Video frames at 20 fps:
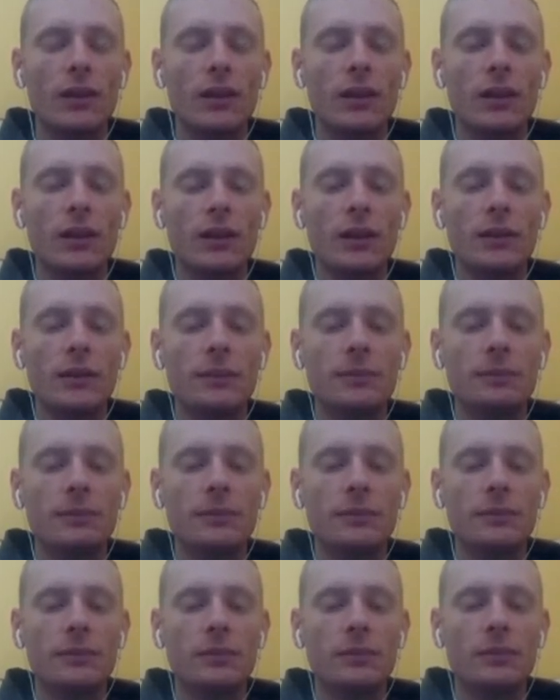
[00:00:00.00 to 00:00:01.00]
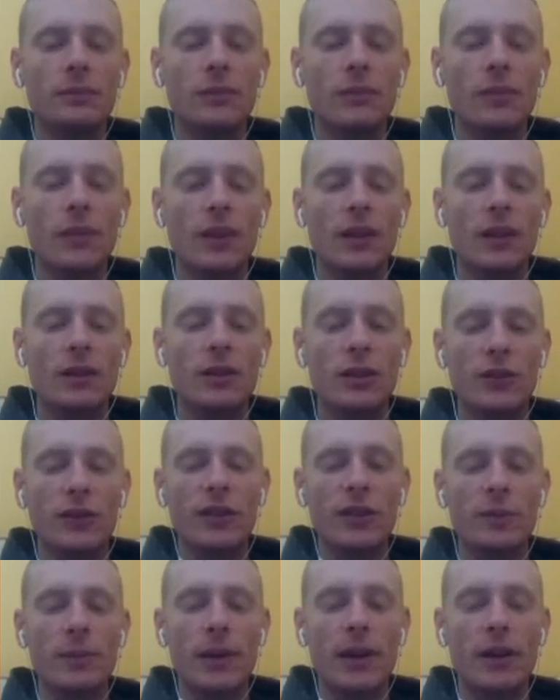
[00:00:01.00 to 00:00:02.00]
Um, so for
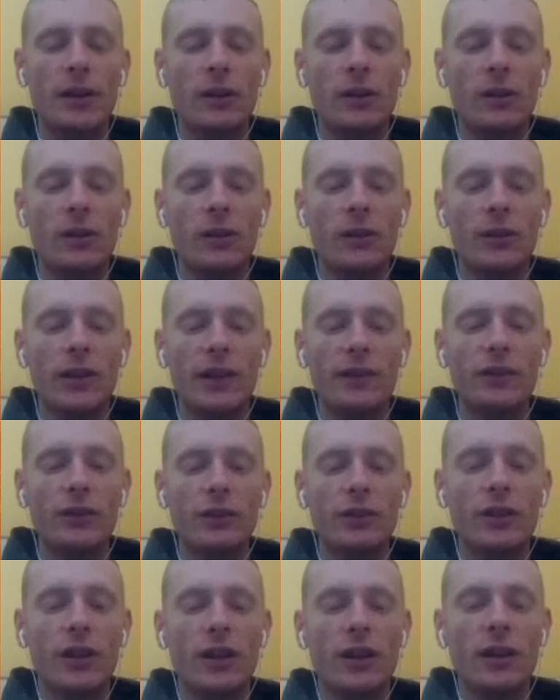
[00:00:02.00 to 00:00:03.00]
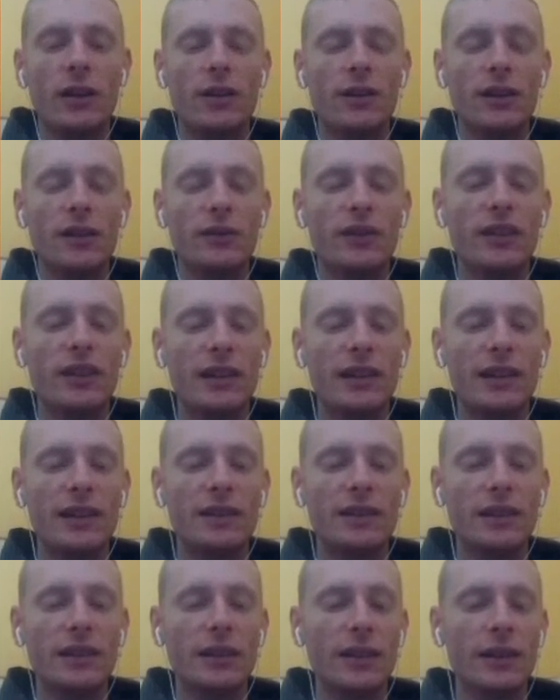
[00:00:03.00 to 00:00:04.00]
this battle, you have to dodge enough
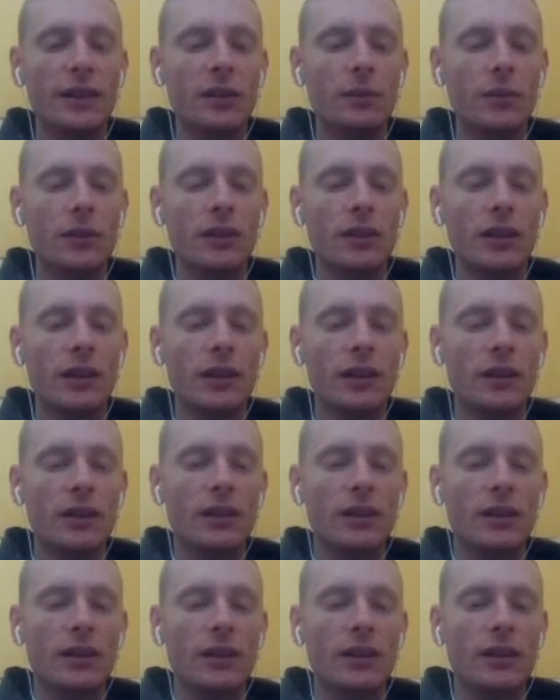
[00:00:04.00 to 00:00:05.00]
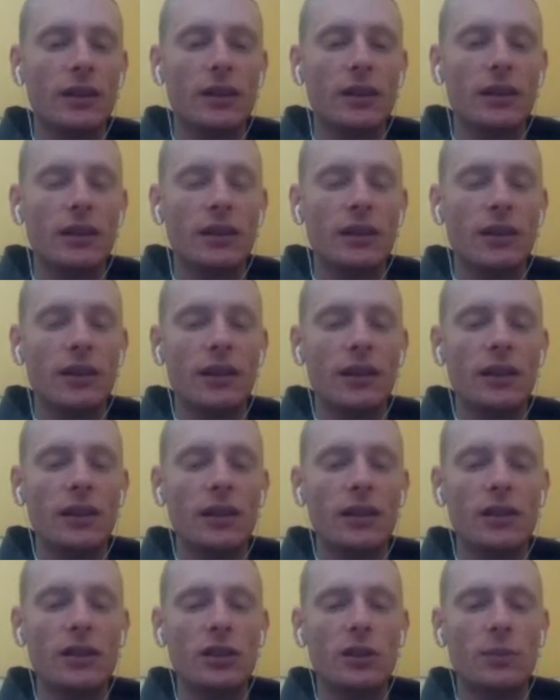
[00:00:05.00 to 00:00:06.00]
attacks and get them to hit
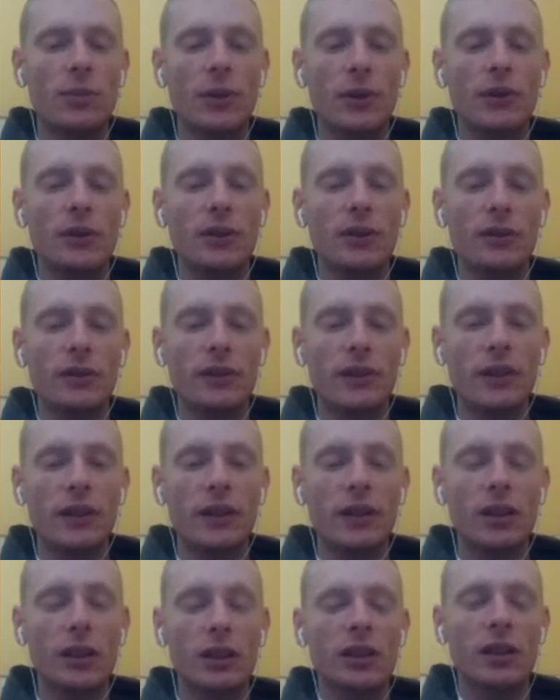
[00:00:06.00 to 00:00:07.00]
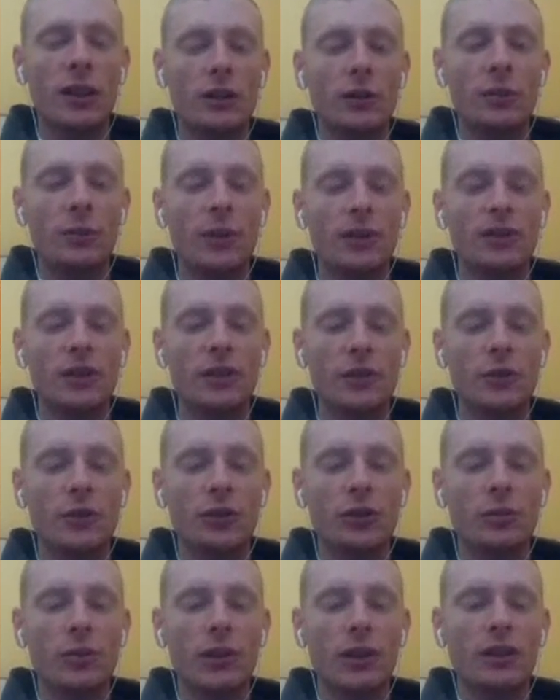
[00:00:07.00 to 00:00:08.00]
the spirit of Elder Princess
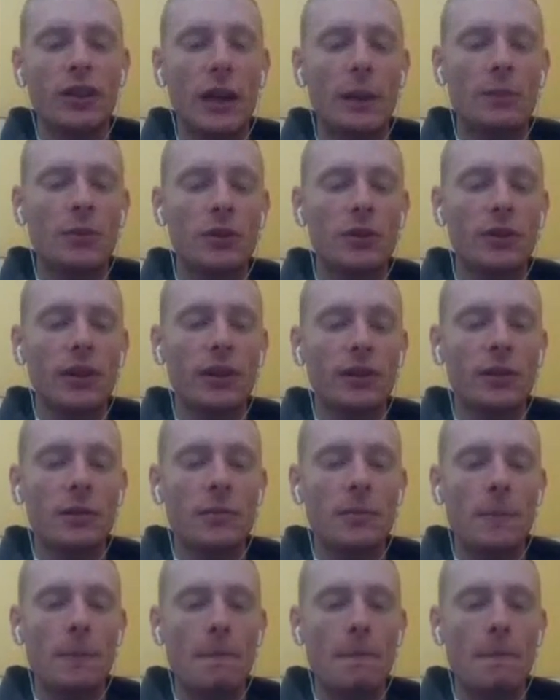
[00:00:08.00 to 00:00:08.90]
Shroob on the top screen.